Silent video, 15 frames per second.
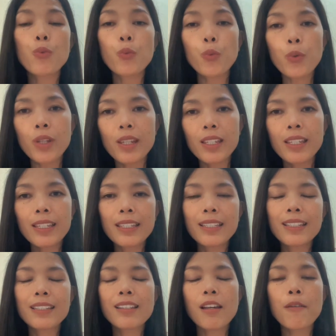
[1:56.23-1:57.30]

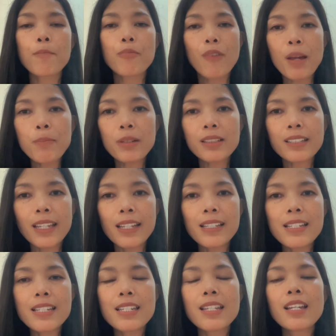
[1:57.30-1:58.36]
with private
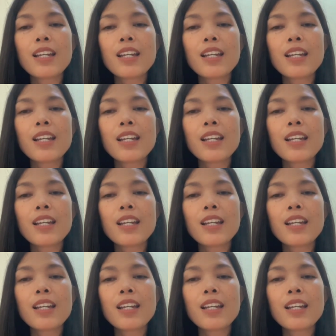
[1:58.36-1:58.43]
case,